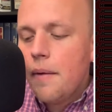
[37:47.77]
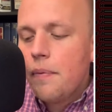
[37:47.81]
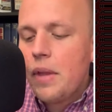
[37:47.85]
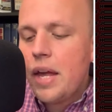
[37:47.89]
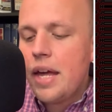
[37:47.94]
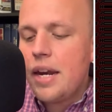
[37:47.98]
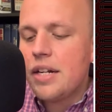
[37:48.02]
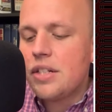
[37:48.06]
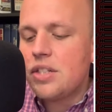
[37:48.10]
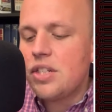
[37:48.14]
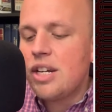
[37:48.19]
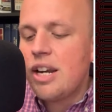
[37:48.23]

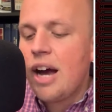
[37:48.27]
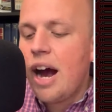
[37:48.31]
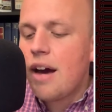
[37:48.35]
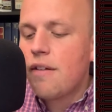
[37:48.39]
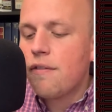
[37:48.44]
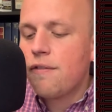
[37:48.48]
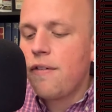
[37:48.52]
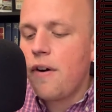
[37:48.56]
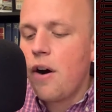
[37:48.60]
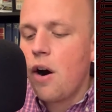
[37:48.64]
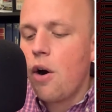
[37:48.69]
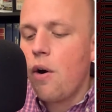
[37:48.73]
And it's not
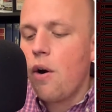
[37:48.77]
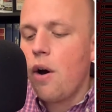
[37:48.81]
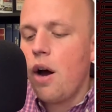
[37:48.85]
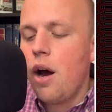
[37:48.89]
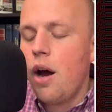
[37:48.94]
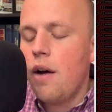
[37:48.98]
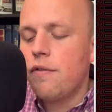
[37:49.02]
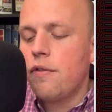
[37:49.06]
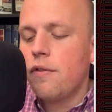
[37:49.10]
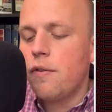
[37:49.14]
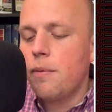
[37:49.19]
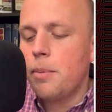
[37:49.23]
far
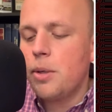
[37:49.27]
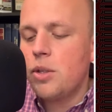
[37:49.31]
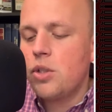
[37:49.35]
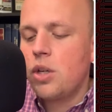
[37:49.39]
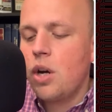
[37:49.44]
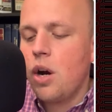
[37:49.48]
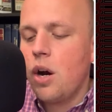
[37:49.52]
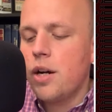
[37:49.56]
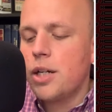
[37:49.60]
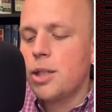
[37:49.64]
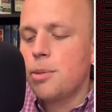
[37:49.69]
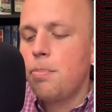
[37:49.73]
off from this
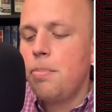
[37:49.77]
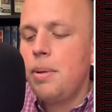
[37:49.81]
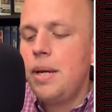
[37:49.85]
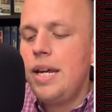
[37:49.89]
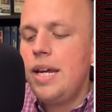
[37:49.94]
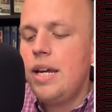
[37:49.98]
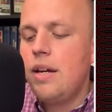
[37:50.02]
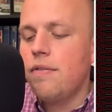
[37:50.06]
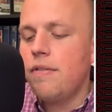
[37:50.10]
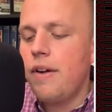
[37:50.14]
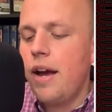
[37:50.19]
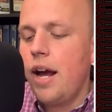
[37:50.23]
card's
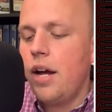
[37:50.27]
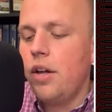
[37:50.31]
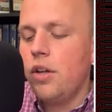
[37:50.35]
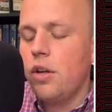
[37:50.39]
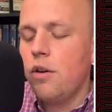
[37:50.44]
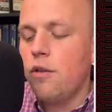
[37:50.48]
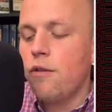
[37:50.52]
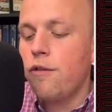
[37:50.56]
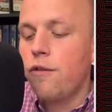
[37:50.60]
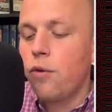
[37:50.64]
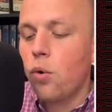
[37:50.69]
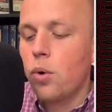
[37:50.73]
peak
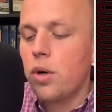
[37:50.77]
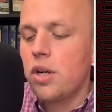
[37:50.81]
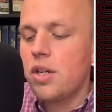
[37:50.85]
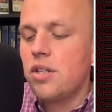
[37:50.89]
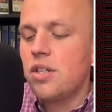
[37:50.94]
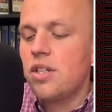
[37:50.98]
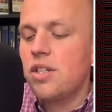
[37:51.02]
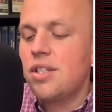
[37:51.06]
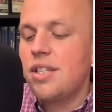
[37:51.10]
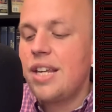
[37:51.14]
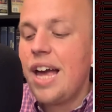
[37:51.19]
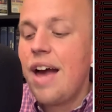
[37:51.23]
value,
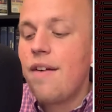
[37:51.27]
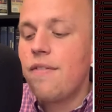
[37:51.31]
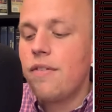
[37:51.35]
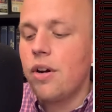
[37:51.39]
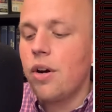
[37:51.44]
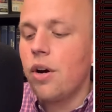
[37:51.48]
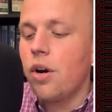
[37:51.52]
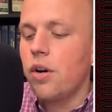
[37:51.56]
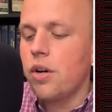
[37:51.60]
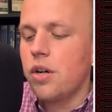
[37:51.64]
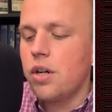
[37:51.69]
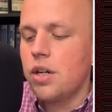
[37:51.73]

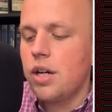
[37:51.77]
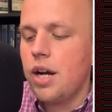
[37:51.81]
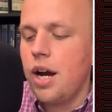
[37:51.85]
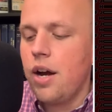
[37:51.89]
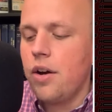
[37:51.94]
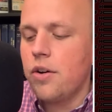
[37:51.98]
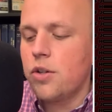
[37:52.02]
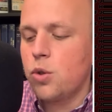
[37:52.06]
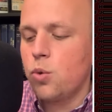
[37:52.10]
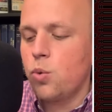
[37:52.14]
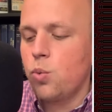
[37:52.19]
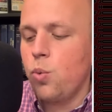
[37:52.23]

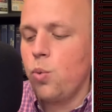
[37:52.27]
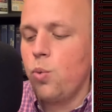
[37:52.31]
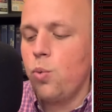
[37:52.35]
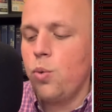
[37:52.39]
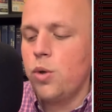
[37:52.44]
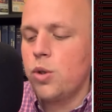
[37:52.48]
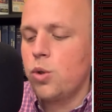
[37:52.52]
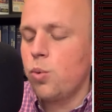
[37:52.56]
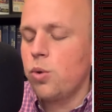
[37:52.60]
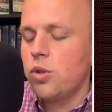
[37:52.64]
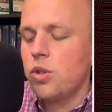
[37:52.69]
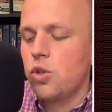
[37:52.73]
$4,700,
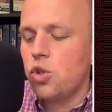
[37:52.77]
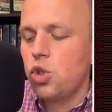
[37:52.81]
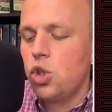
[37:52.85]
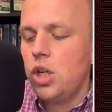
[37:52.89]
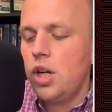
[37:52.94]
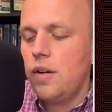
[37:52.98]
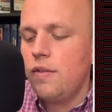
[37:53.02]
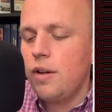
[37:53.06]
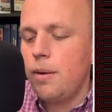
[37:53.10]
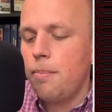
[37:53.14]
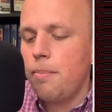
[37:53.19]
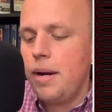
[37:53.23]
which was
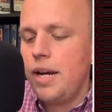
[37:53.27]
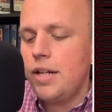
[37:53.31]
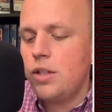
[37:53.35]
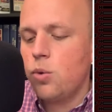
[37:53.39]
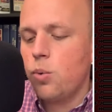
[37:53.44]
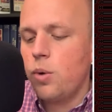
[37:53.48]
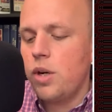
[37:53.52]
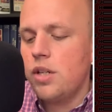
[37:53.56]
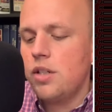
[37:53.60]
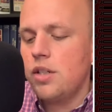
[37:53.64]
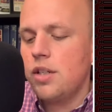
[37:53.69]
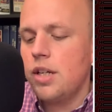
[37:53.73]
achieved on May
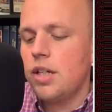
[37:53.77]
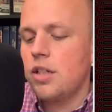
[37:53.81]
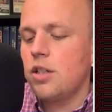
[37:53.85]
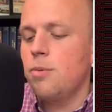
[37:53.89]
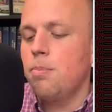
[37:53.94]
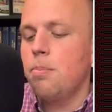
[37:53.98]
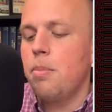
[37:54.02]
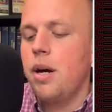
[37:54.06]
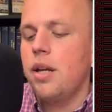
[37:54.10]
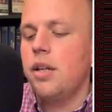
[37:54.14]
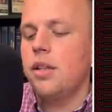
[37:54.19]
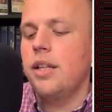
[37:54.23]
26th.
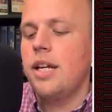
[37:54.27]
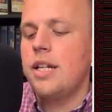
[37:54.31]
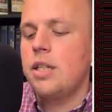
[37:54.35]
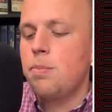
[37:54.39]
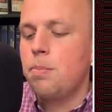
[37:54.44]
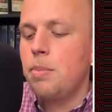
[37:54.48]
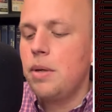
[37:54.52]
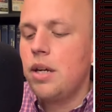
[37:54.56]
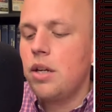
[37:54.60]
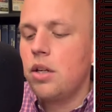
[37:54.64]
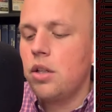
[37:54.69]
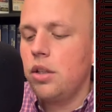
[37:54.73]
But let's
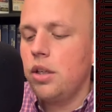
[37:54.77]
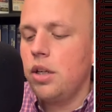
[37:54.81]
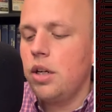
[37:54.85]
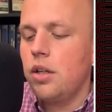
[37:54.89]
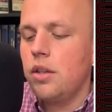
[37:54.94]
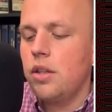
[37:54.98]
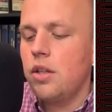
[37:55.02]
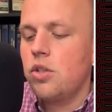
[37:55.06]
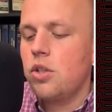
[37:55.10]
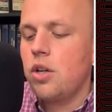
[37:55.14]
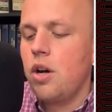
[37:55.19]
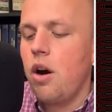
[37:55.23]
be clear
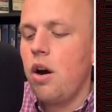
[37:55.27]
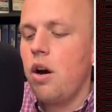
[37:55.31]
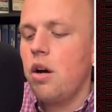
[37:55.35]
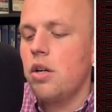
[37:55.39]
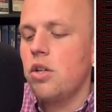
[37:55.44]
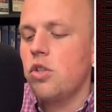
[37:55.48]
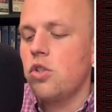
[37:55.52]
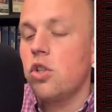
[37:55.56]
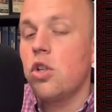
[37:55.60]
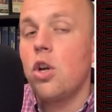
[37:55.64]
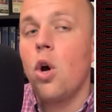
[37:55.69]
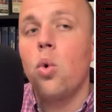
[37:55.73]
this card
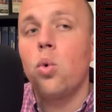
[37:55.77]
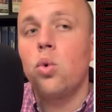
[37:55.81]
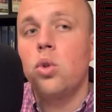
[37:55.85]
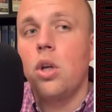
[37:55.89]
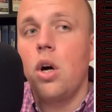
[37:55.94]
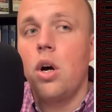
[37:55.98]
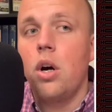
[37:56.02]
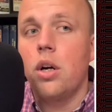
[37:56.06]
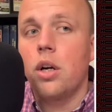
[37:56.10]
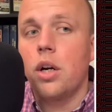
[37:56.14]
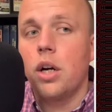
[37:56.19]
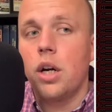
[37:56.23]
is no
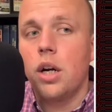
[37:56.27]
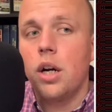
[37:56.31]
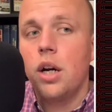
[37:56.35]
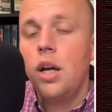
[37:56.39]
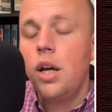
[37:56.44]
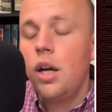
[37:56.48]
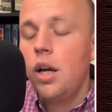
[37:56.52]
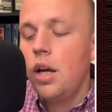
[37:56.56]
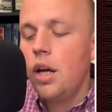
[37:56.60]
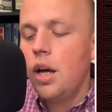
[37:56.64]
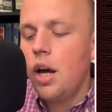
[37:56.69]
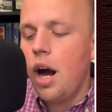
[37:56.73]
longer
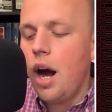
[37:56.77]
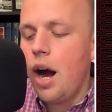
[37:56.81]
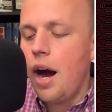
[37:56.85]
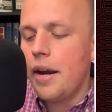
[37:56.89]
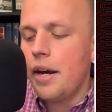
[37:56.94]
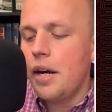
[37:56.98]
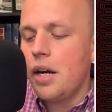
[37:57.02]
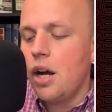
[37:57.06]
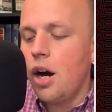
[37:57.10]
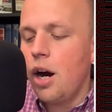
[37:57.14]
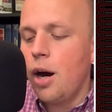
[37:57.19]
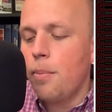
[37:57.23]
on
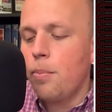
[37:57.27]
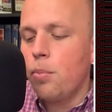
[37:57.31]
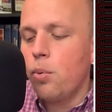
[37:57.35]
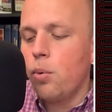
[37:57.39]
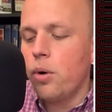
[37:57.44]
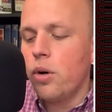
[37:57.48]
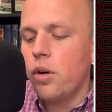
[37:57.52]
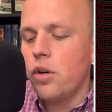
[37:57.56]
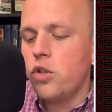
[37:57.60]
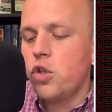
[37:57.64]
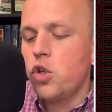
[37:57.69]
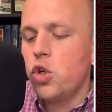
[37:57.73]
an
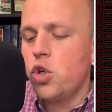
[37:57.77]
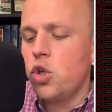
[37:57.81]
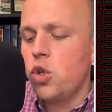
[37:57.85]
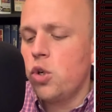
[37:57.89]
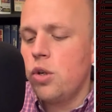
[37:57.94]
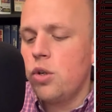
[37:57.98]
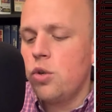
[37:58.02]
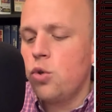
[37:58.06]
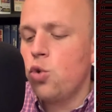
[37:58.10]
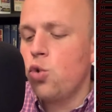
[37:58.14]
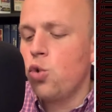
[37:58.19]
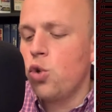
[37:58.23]
upward tra-
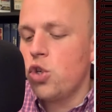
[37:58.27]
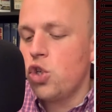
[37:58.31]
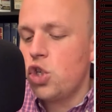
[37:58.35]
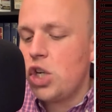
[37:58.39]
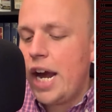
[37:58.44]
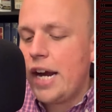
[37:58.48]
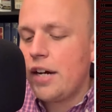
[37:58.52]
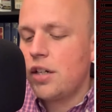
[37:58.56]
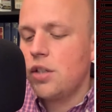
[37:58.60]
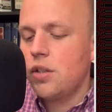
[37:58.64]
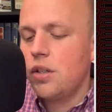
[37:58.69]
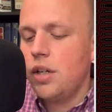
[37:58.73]

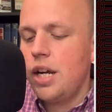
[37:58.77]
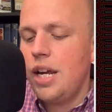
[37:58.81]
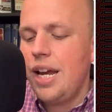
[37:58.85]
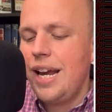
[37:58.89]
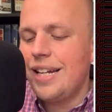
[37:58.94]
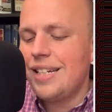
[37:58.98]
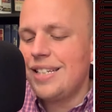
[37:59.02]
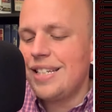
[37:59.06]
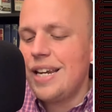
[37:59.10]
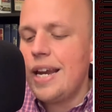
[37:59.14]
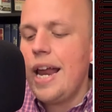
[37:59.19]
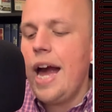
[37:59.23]
trajectory.
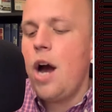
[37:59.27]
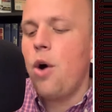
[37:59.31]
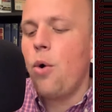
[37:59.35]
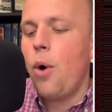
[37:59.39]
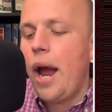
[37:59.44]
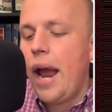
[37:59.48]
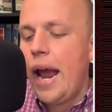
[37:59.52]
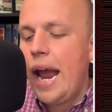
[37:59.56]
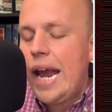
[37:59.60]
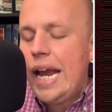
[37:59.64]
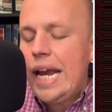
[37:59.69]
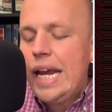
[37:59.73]
It's now
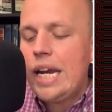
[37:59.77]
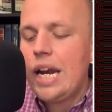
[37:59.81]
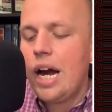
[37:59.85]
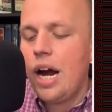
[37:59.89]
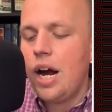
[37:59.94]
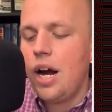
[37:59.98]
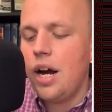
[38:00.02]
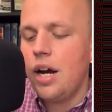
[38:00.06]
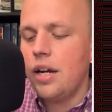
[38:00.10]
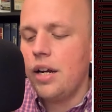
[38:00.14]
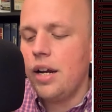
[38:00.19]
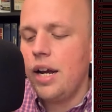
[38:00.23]
hanging
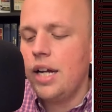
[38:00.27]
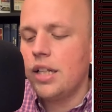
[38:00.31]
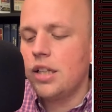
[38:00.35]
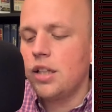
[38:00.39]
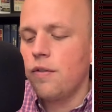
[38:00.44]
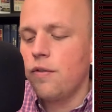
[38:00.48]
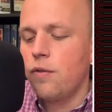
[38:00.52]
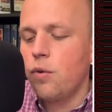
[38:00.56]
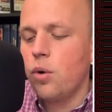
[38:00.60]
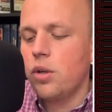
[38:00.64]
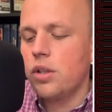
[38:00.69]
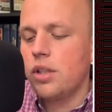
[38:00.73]
on at the
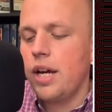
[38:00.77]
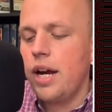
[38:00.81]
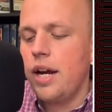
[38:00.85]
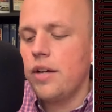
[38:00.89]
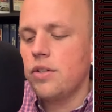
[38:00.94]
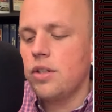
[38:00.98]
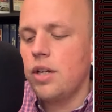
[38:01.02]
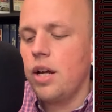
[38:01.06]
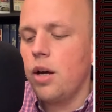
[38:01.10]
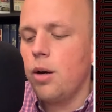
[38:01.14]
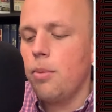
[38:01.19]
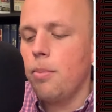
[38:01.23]

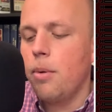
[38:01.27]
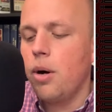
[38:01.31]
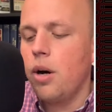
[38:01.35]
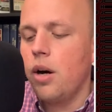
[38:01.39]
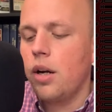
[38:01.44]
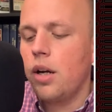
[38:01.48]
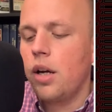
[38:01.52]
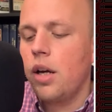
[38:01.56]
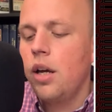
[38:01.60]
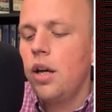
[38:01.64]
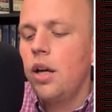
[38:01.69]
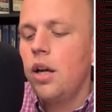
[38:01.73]
$4,000
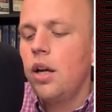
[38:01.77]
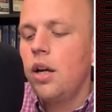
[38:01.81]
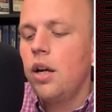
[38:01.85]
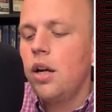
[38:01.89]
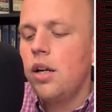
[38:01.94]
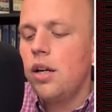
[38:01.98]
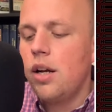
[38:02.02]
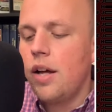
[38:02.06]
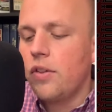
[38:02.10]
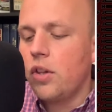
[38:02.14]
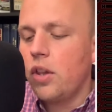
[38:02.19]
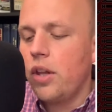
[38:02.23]
mark.
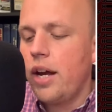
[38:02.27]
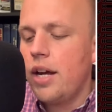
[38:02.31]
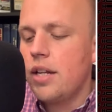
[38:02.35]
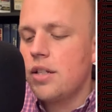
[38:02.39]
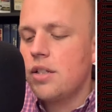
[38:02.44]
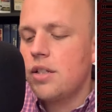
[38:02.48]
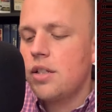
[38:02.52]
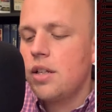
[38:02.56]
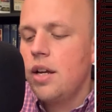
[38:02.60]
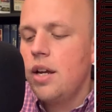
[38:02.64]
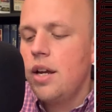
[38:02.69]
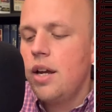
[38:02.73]

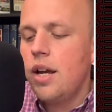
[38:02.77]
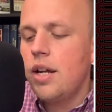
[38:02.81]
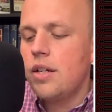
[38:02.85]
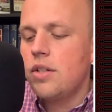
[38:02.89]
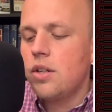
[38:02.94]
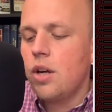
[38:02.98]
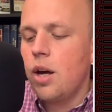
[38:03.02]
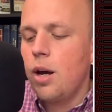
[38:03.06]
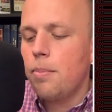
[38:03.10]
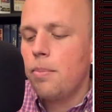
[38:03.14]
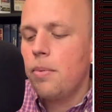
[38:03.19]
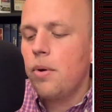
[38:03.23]
Nonetheless, it's
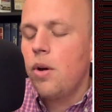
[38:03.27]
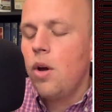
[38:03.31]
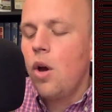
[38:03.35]
up